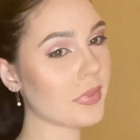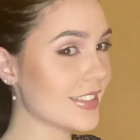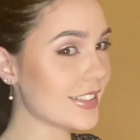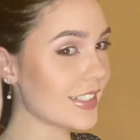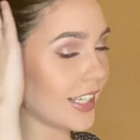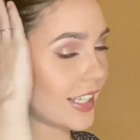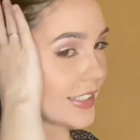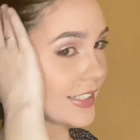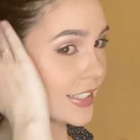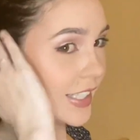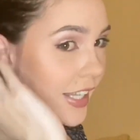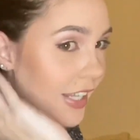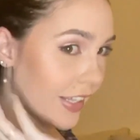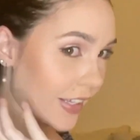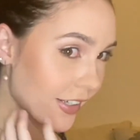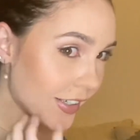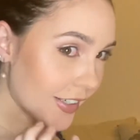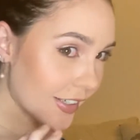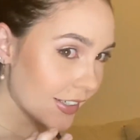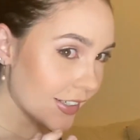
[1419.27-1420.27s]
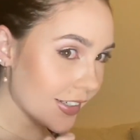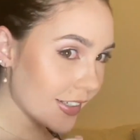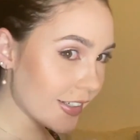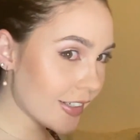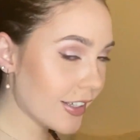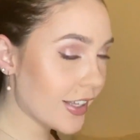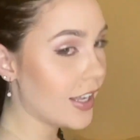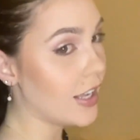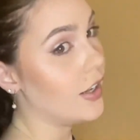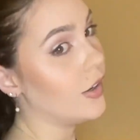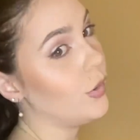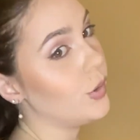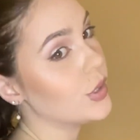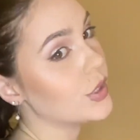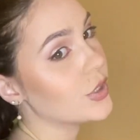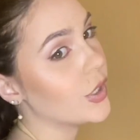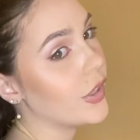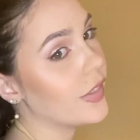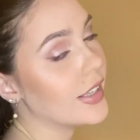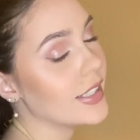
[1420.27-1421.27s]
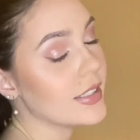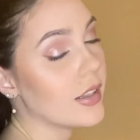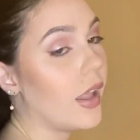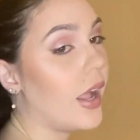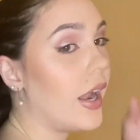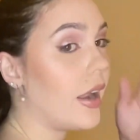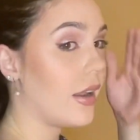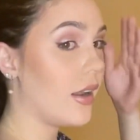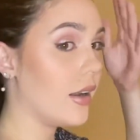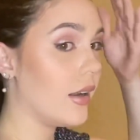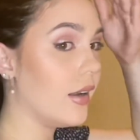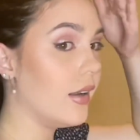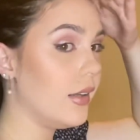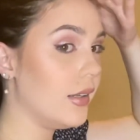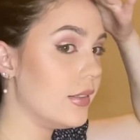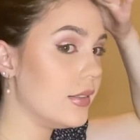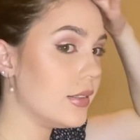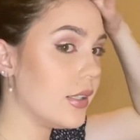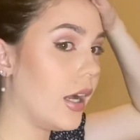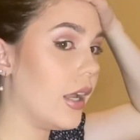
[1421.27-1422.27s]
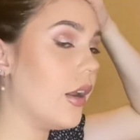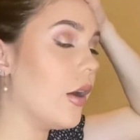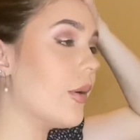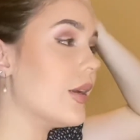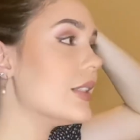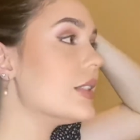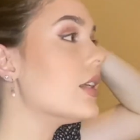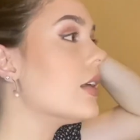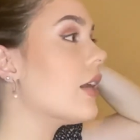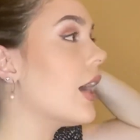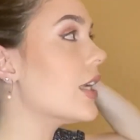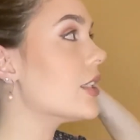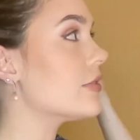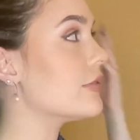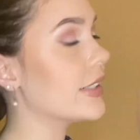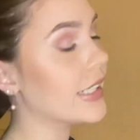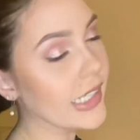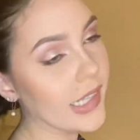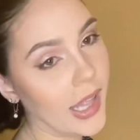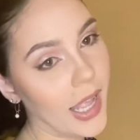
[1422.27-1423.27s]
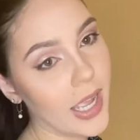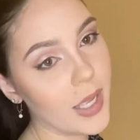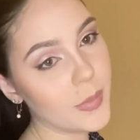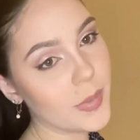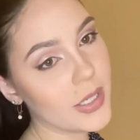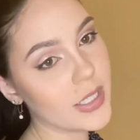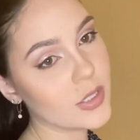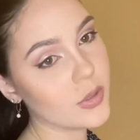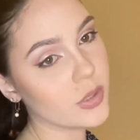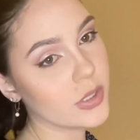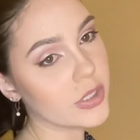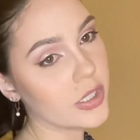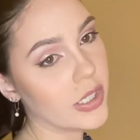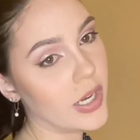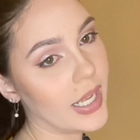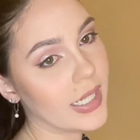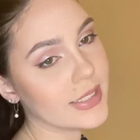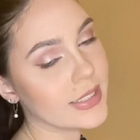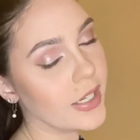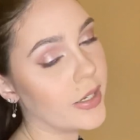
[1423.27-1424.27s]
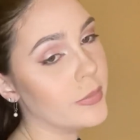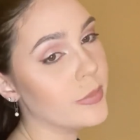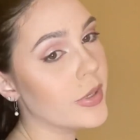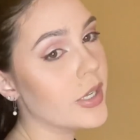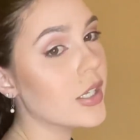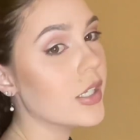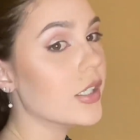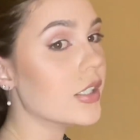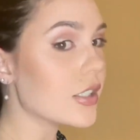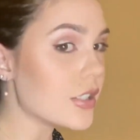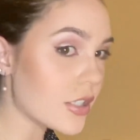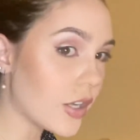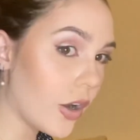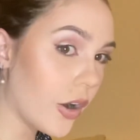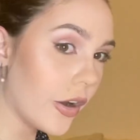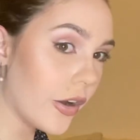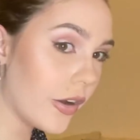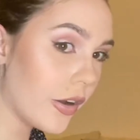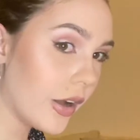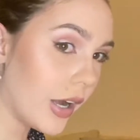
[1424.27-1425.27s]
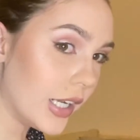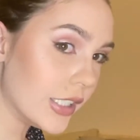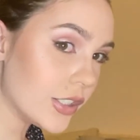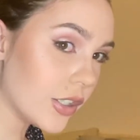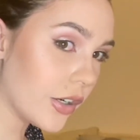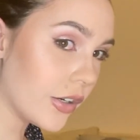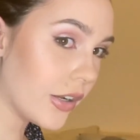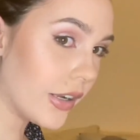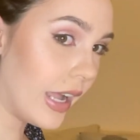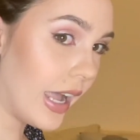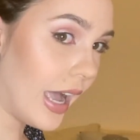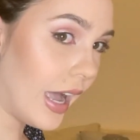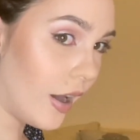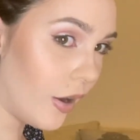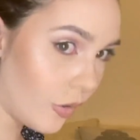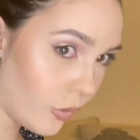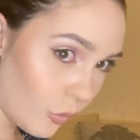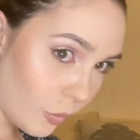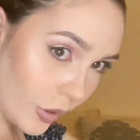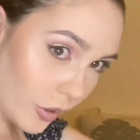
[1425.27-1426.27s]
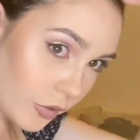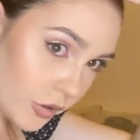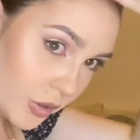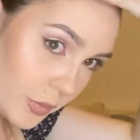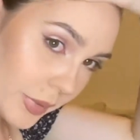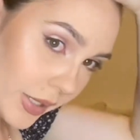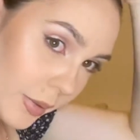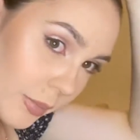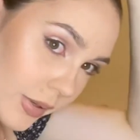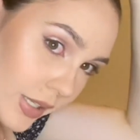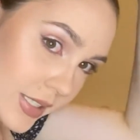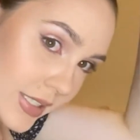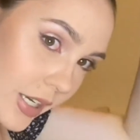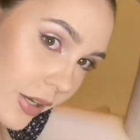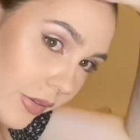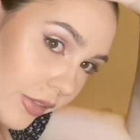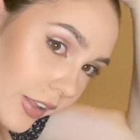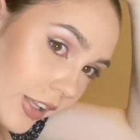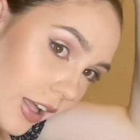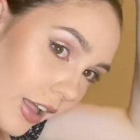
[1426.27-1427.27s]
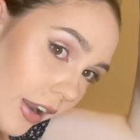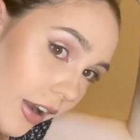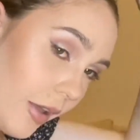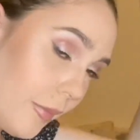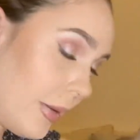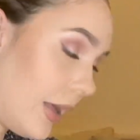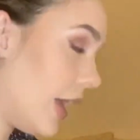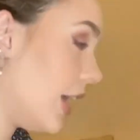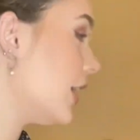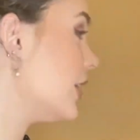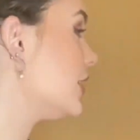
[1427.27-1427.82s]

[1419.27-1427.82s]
It's cute. Also, this lighting, I know it's a nice ring light, but it's also nighttime. So I don't know how well you'll be able to tell the color match,